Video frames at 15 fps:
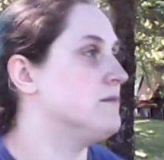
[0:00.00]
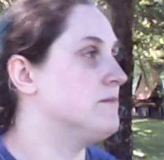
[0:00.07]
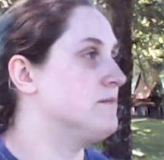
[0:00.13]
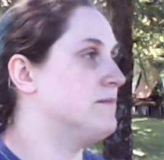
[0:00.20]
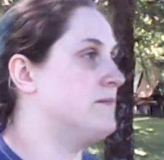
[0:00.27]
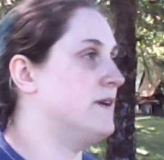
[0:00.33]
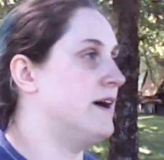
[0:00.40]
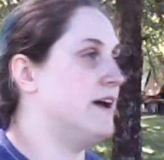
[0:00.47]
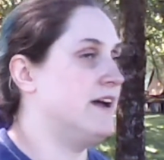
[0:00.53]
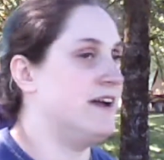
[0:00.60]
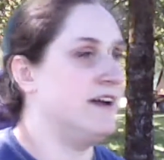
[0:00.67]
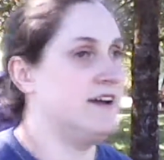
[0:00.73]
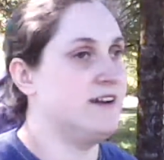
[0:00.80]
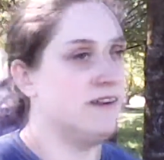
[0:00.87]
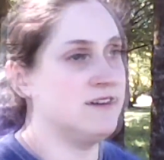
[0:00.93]
But
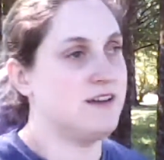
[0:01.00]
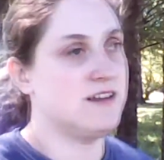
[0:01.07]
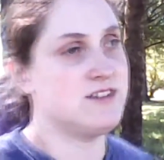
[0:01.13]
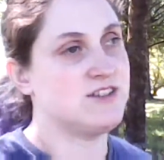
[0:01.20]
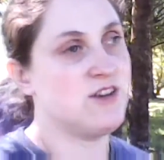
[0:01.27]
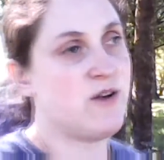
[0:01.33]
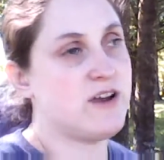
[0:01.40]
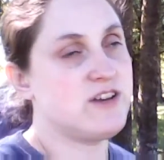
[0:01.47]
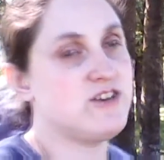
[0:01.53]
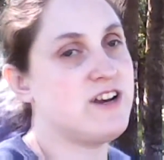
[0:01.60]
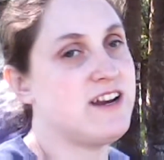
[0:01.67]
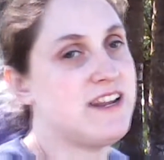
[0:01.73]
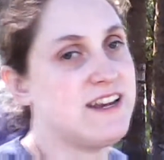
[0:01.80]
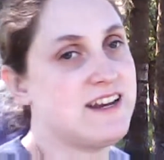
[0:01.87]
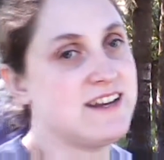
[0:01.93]
So I tried
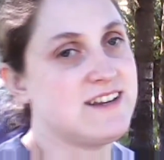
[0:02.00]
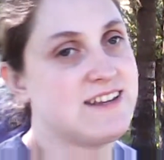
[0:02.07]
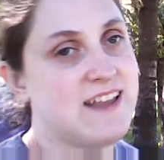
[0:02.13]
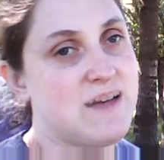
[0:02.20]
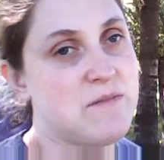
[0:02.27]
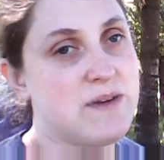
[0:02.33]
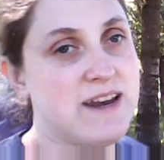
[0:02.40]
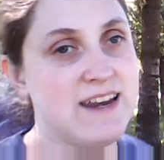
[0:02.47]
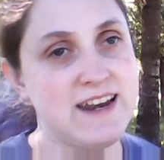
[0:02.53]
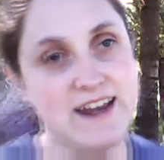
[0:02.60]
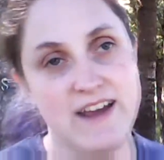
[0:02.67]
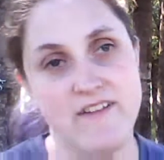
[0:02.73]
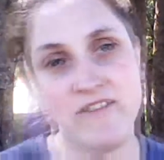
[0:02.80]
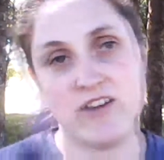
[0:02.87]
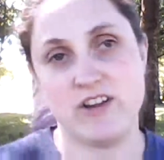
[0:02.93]
getting into that, but I didn't
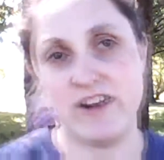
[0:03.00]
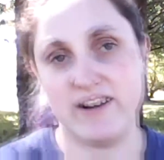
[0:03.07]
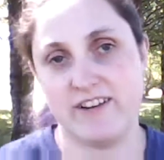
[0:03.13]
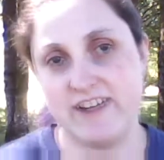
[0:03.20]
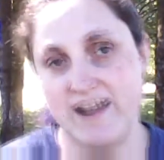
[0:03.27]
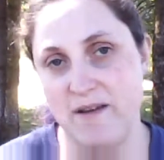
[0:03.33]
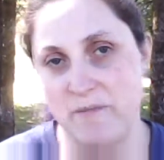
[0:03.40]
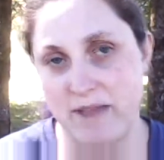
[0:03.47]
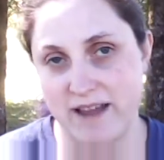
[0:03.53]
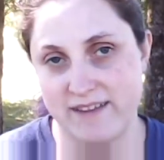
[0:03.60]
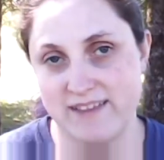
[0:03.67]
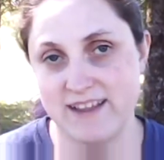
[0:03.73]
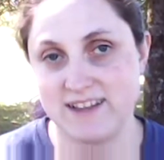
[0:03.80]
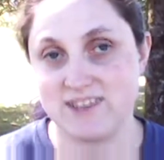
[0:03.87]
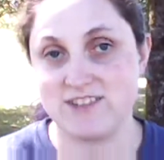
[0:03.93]
have good internet back
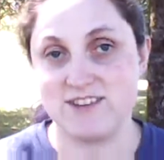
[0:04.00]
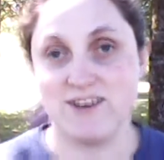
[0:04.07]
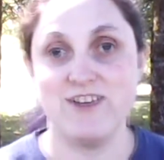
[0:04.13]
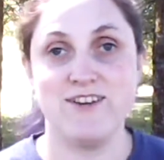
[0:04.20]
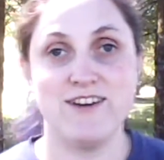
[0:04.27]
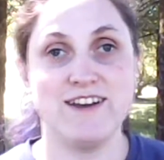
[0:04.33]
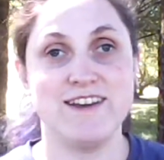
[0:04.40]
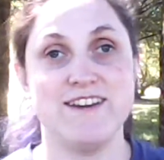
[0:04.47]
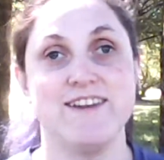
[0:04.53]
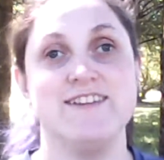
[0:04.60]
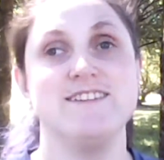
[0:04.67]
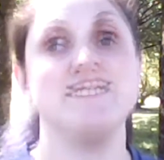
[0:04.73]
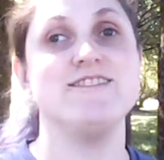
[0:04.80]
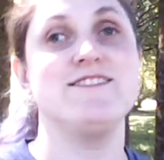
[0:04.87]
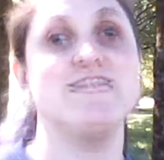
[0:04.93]
then, so I
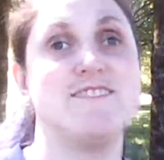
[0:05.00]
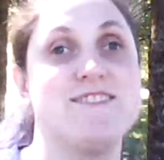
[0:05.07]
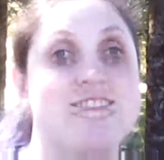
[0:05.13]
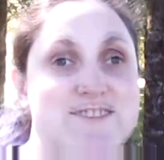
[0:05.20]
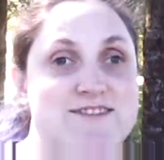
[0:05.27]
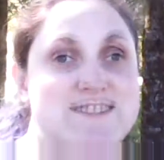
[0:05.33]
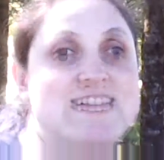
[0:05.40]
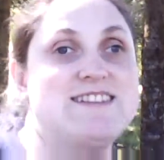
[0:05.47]
couldn't do it.